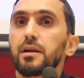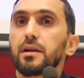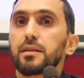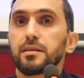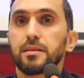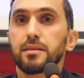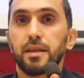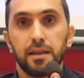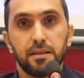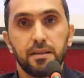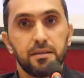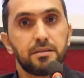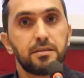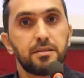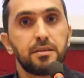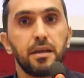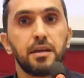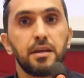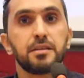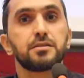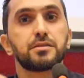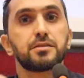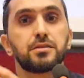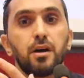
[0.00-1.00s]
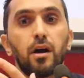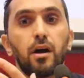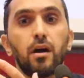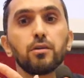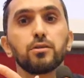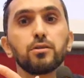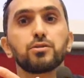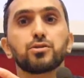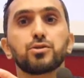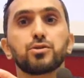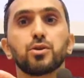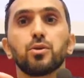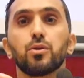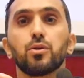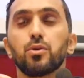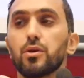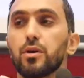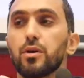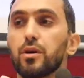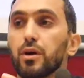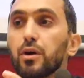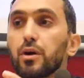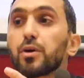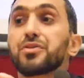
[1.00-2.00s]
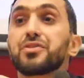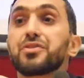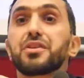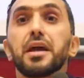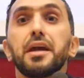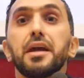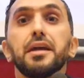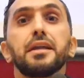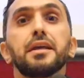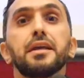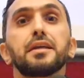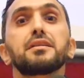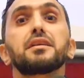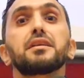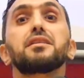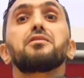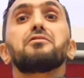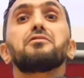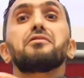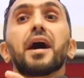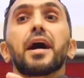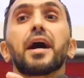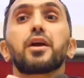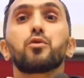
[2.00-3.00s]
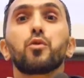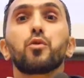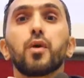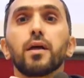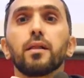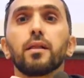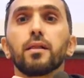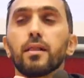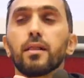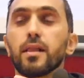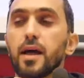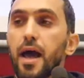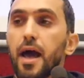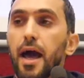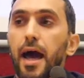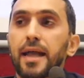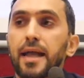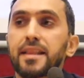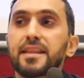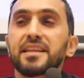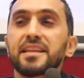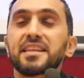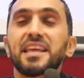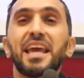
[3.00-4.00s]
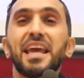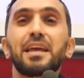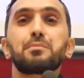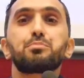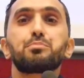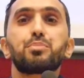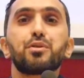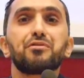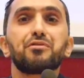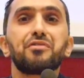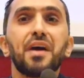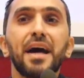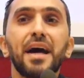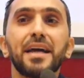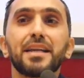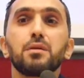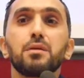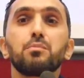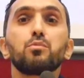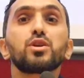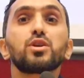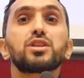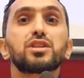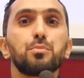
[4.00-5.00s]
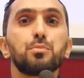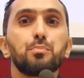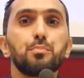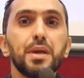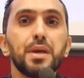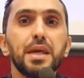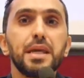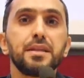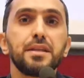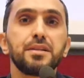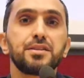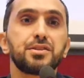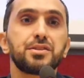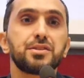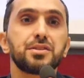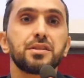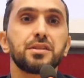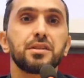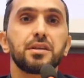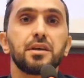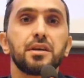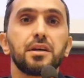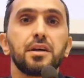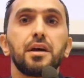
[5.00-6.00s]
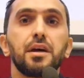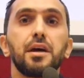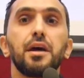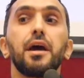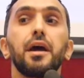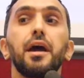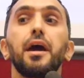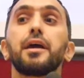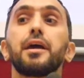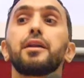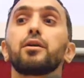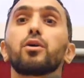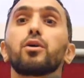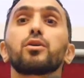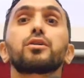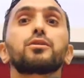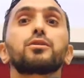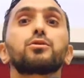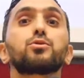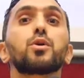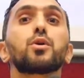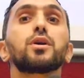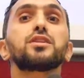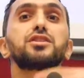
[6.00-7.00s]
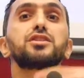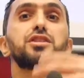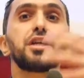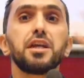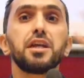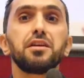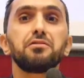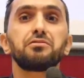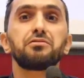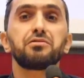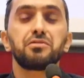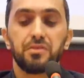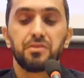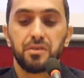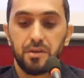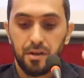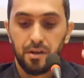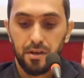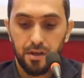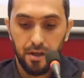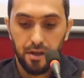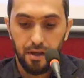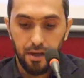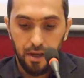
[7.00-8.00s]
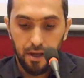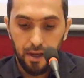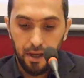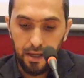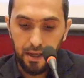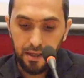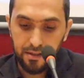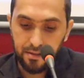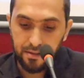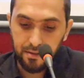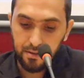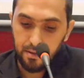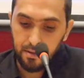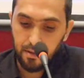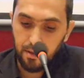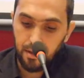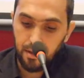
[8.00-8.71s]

that is also containing the divine will, and that can provide him with the means in order to achieve his